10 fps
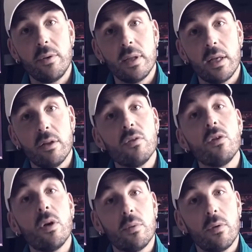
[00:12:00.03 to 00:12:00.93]
doing that. So
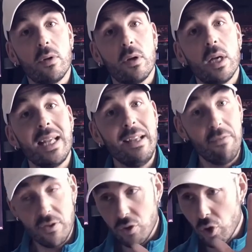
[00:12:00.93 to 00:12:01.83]
don't.
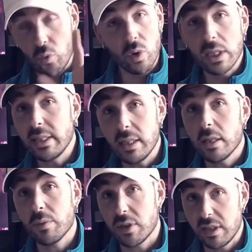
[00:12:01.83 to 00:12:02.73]
If you're really
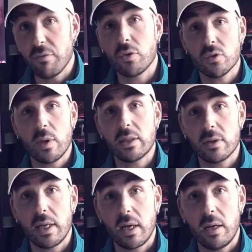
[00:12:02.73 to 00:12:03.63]
dealing with a difficult director
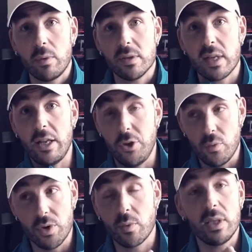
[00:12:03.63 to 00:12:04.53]
like I was, and
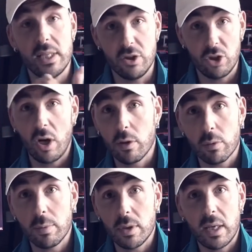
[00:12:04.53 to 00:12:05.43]
they're really
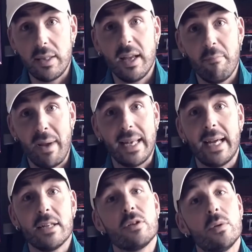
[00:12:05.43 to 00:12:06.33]
intolerable, and they have bad
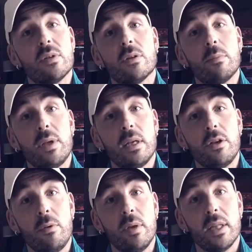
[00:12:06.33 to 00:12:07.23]
attitudes, and they're being
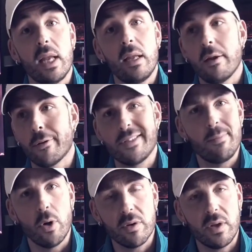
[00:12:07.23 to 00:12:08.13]
humiliating or
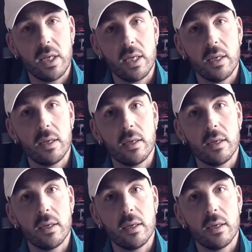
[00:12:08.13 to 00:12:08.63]
demotivating,